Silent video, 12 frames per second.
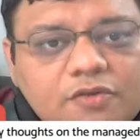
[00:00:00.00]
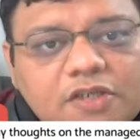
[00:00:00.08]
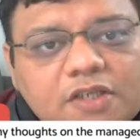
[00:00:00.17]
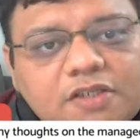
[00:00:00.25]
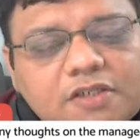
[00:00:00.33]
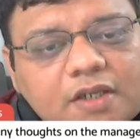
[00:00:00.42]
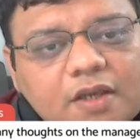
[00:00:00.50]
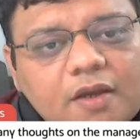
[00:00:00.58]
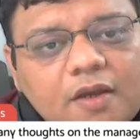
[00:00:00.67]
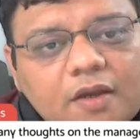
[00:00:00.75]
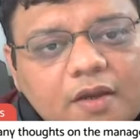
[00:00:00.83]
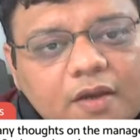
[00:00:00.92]
Just
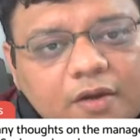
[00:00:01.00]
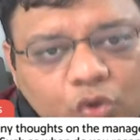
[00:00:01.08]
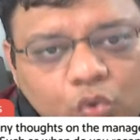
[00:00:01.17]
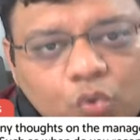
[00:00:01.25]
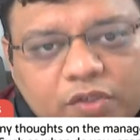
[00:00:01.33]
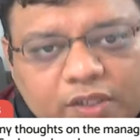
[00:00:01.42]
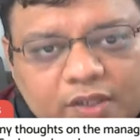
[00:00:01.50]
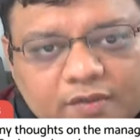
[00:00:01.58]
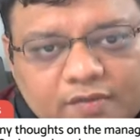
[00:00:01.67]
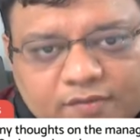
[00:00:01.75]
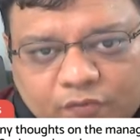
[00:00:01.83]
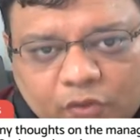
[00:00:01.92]
do thing
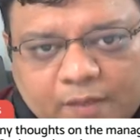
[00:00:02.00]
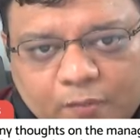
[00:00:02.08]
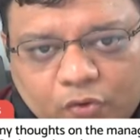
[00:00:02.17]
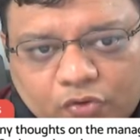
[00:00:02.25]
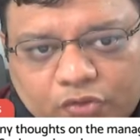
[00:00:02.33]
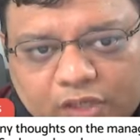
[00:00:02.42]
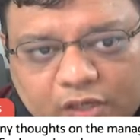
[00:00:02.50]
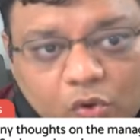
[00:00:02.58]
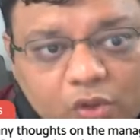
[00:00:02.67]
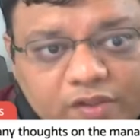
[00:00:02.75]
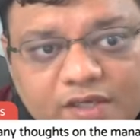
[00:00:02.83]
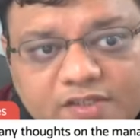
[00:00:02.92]
what I'm going to tell you.
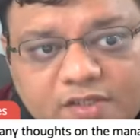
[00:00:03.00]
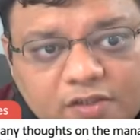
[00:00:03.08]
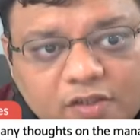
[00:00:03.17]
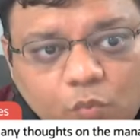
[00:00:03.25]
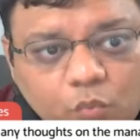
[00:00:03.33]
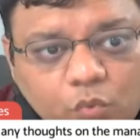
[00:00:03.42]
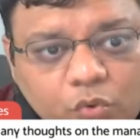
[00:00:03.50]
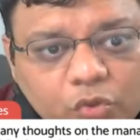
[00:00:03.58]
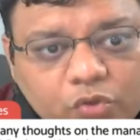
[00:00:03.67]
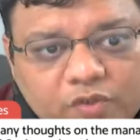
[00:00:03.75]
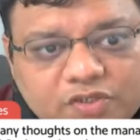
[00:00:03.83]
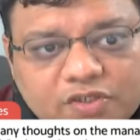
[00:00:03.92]
And there is another good
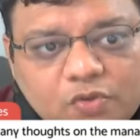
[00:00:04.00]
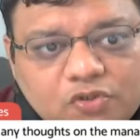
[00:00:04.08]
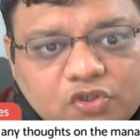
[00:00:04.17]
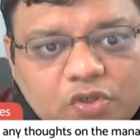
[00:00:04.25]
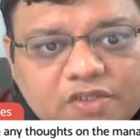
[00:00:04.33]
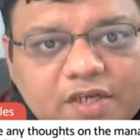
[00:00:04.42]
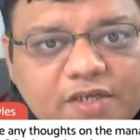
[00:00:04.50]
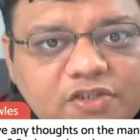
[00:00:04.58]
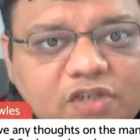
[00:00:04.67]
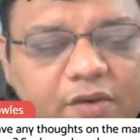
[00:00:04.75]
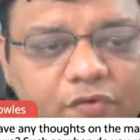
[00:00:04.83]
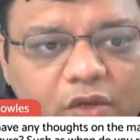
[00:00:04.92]
question also on the screen, so
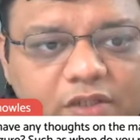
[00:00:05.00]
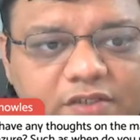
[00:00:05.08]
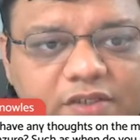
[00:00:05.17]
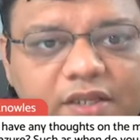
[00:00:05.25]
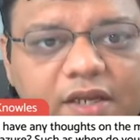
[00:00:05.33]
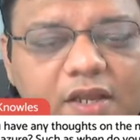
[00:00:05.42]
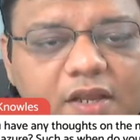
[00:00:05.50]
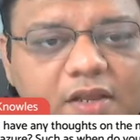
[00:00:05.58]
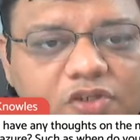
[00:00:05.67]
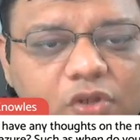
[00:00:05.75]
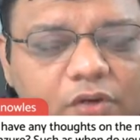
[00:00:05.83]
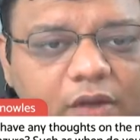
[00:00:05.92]
I have to answer that.
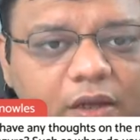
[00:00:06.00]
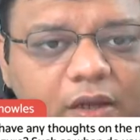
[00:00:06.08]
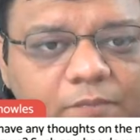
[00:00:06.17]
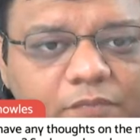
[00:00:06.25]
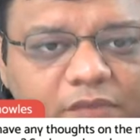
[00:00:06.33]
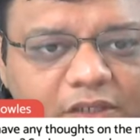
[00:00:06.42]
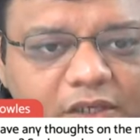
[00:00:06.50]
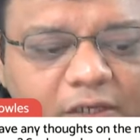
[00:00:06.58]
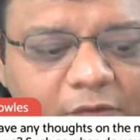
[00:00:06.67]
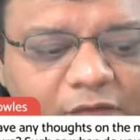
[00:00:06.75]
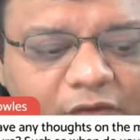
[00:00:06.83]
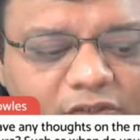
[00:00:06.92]
So let
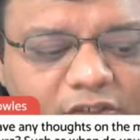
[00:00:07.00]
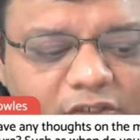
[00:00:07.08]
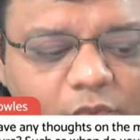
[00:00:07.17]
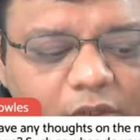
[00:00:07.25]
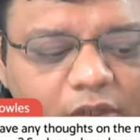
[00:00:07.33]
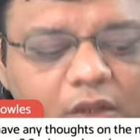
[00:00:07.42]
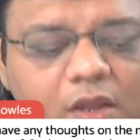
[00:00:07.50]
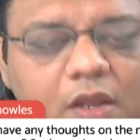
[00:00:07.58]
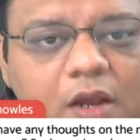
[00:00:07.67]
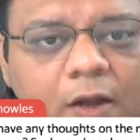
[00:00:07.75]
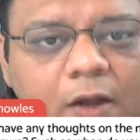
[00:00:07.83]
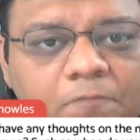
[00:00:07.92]
me finish this one.
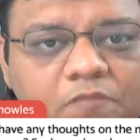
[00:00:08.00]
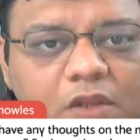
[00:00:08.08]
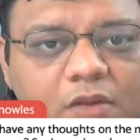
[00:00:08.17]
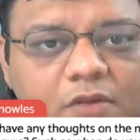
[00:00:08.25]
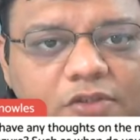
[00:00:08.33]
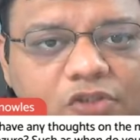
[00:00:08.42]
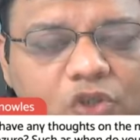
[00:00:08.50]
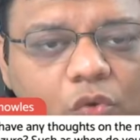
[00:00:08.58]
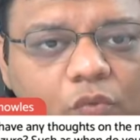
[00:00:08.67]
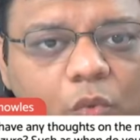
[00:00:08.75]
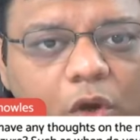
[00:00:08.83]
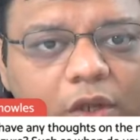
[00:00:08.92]
So
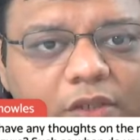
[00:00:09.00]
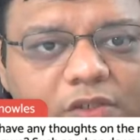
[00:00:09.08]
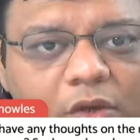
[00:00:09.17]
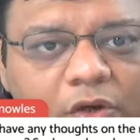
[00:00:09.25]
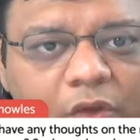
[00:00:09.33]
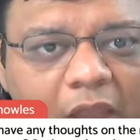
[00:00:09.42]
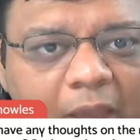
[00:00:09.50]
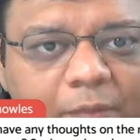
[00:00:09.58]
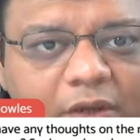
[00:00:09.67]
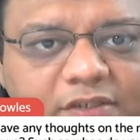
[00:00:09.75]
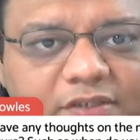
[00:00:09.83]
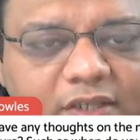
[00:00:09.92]
what is going to
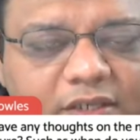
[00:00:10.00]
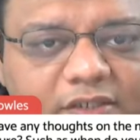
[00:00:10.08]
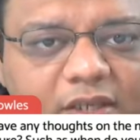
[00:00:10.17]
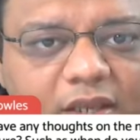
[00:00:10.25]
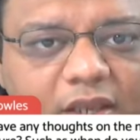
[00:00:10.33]
happen is this.